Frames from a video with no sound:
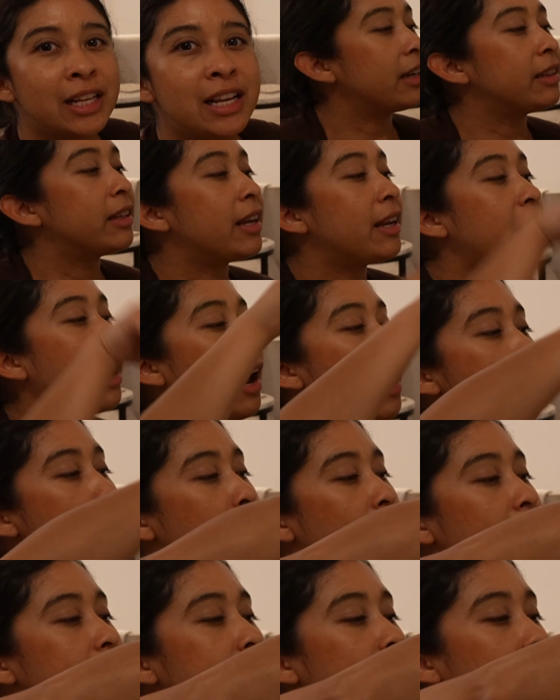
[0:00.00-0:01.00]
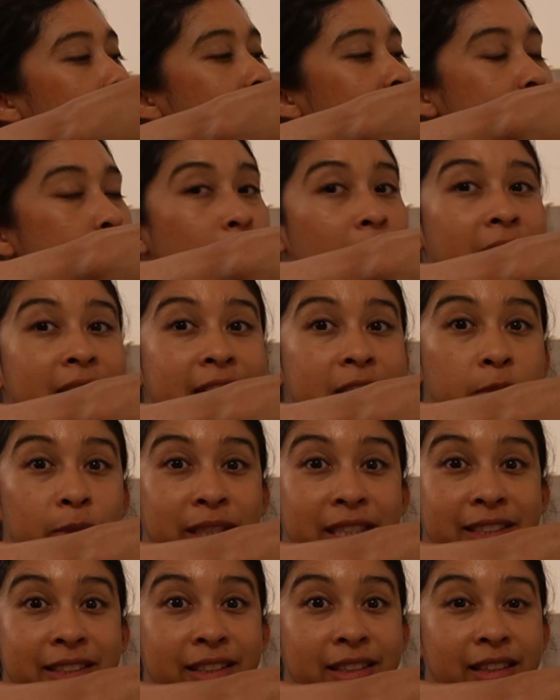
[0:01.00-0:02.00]
And then I bought this plant
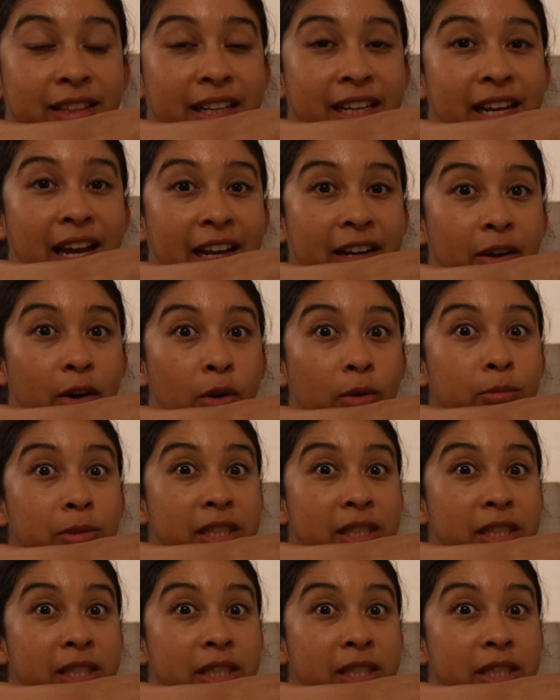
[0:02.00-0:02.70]
recently at Home